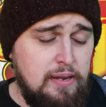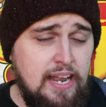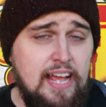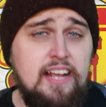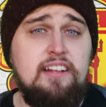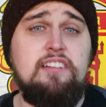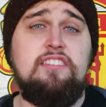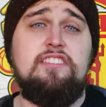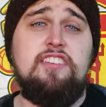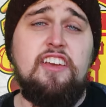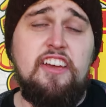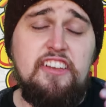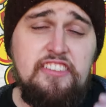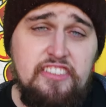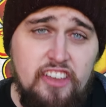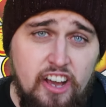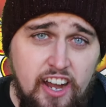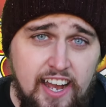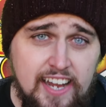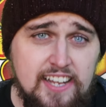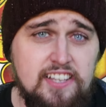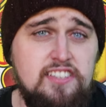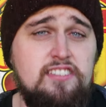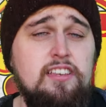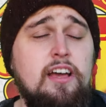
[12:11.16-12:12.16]
are playing
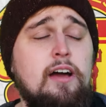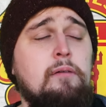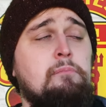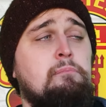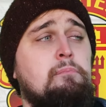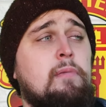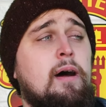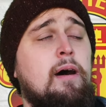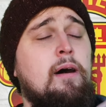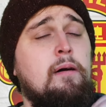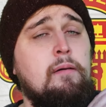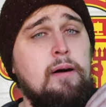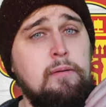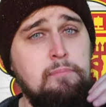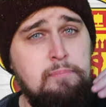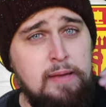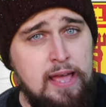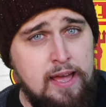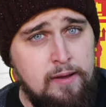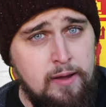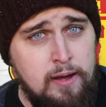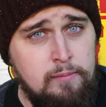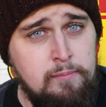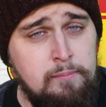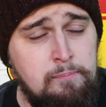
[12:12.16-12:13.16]
tonight, so I'm
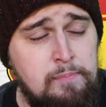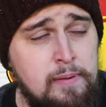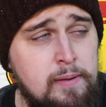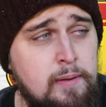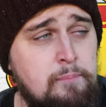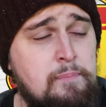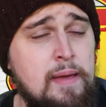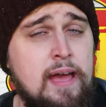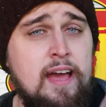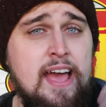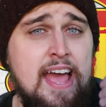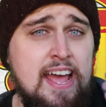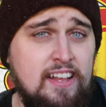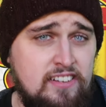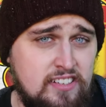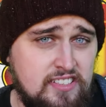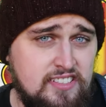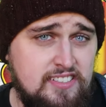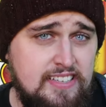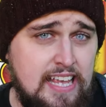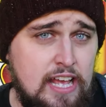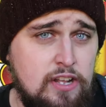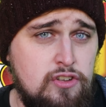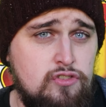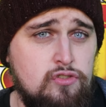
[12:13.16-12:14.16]
a bit ahead
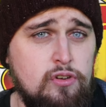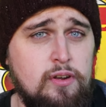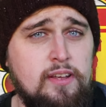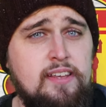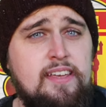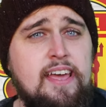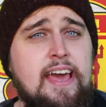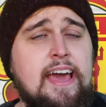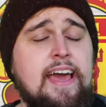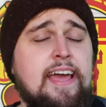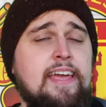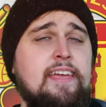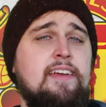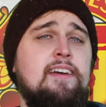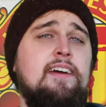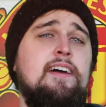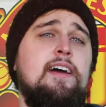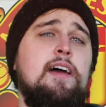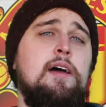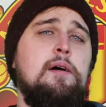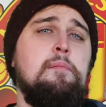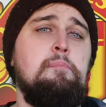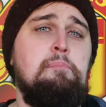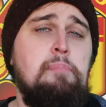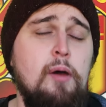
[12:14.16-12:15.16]
of schedule, okay?
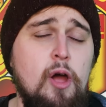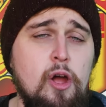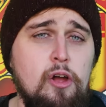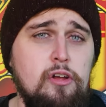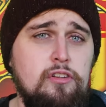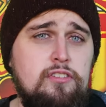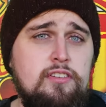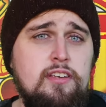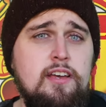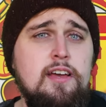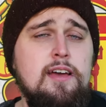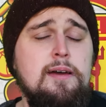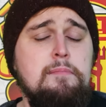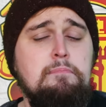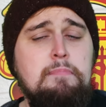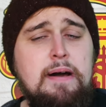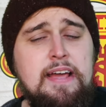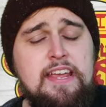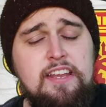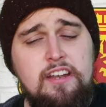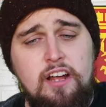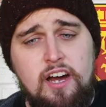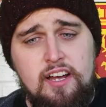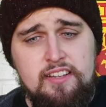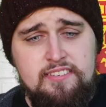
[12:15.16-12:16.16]
But
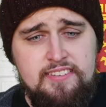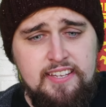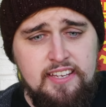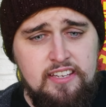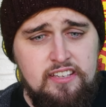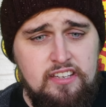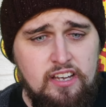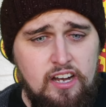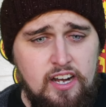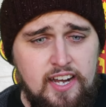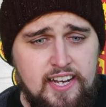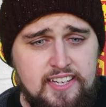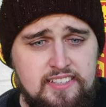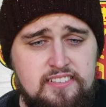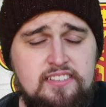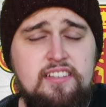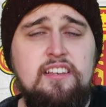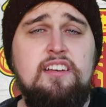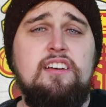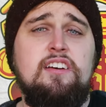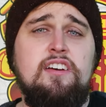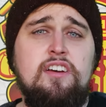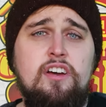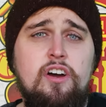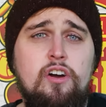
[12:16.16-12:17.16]
Man United,
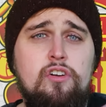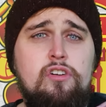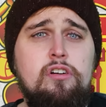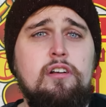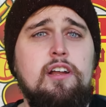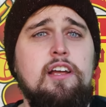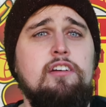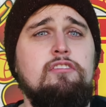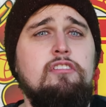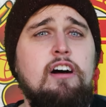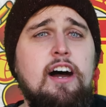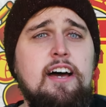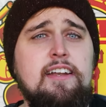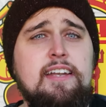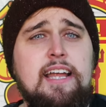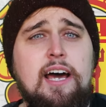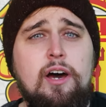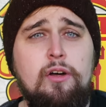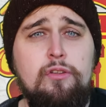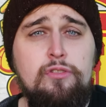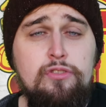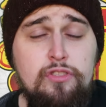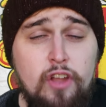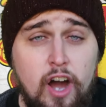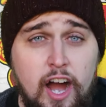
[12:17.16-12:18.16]
guys, currently right
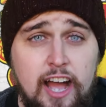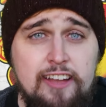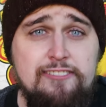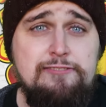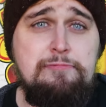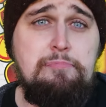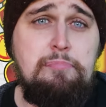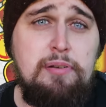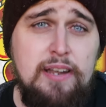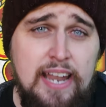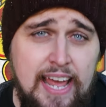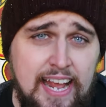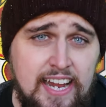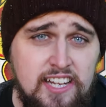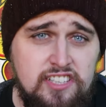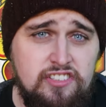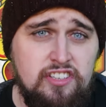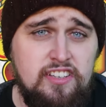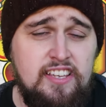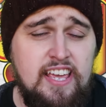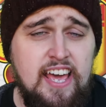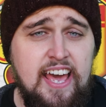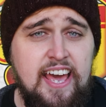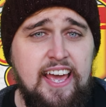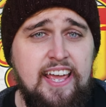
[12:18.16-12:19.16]
now, 9th place,
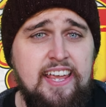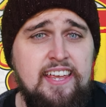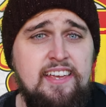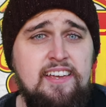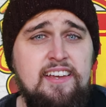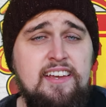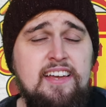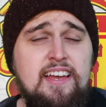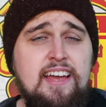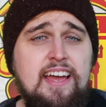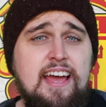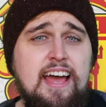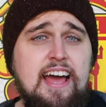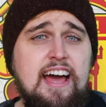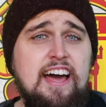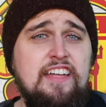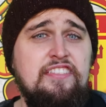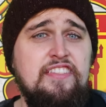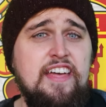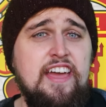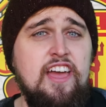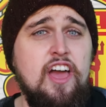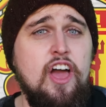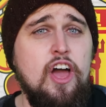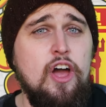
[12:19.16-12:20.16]
okay?
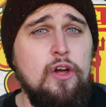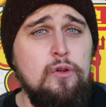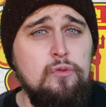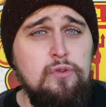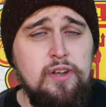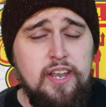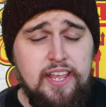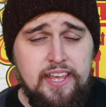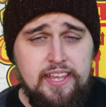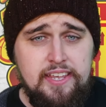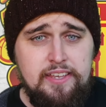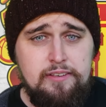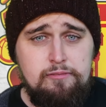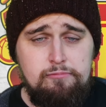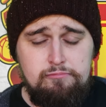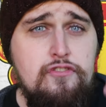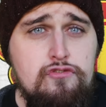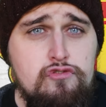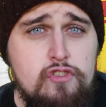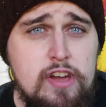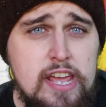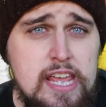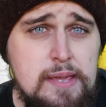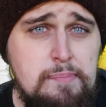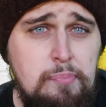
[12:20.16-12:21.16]
And they're only
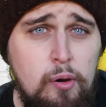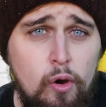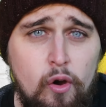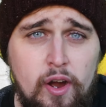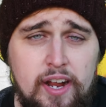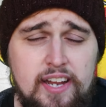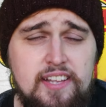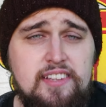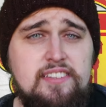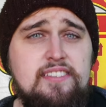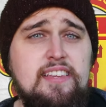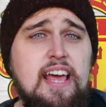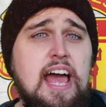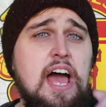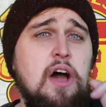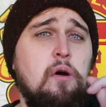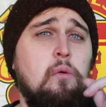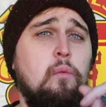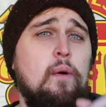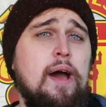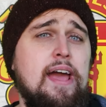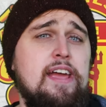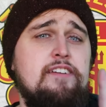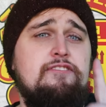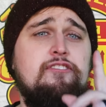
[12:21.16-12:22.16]
3 points
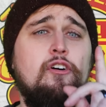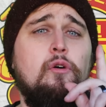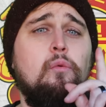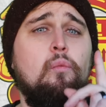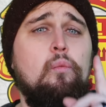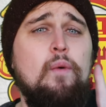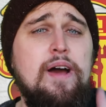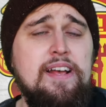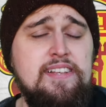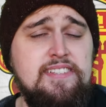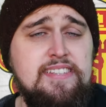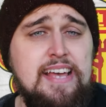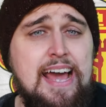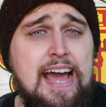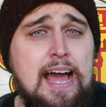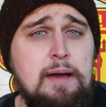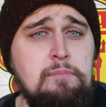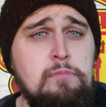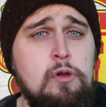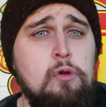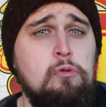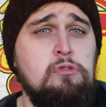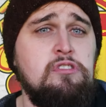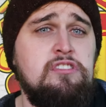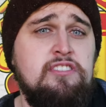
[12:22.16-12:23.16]
away from West
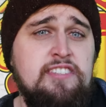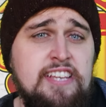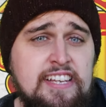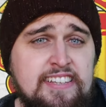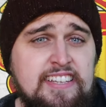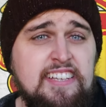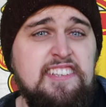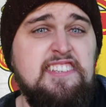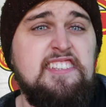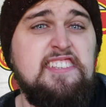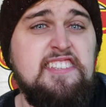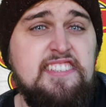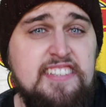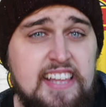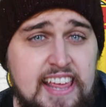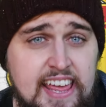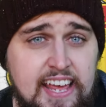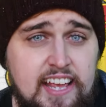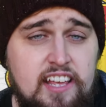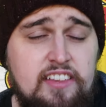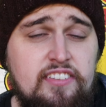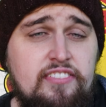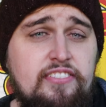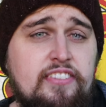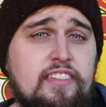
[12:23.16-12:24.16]
Ham, who's sitting
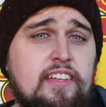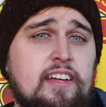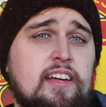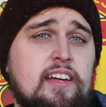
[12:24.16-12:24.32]
6th.